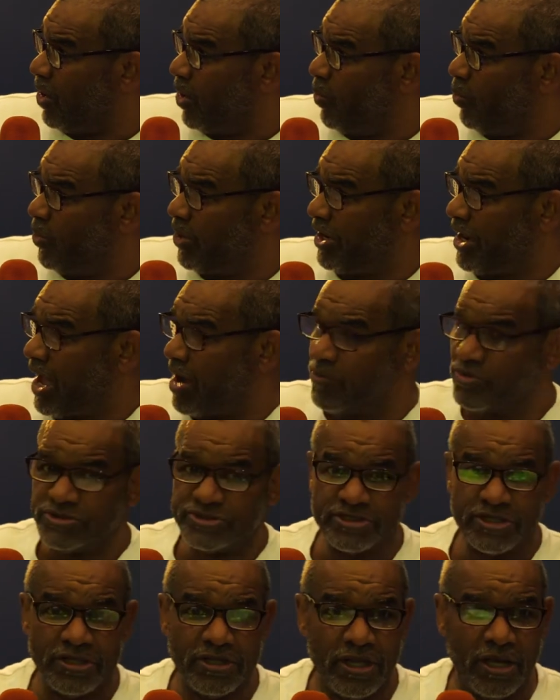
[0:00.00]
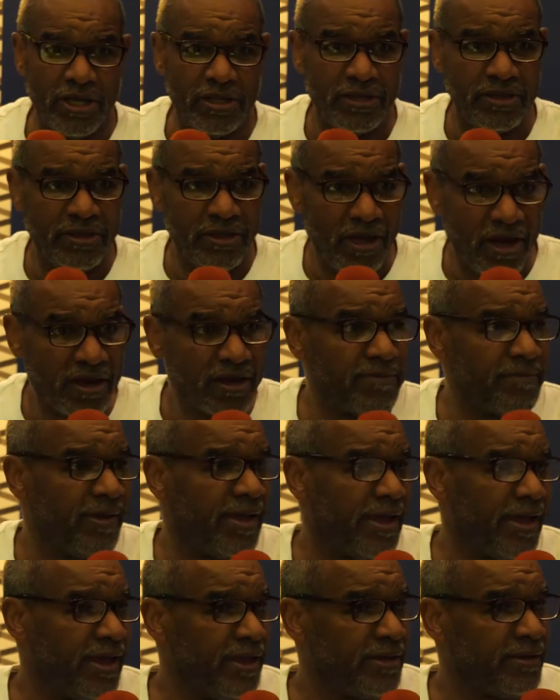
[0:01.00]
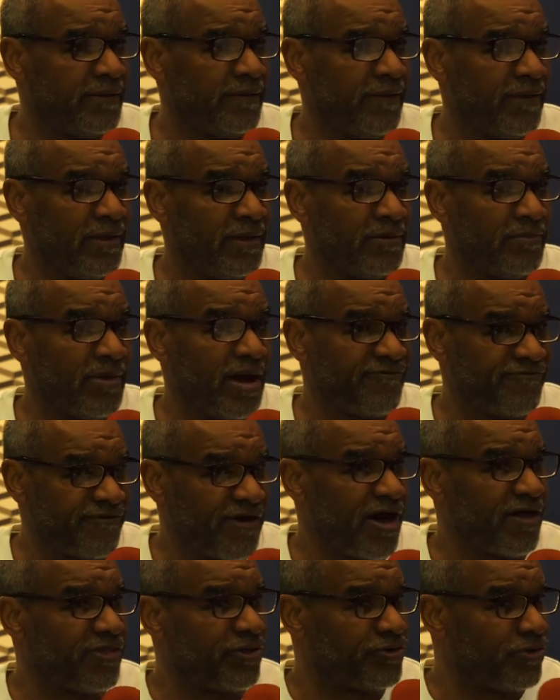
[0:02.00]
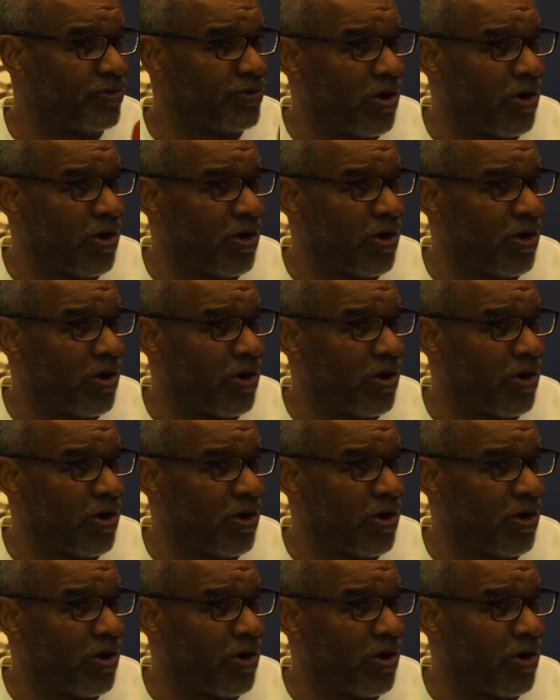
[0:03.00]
and when I was a, a, young man, my father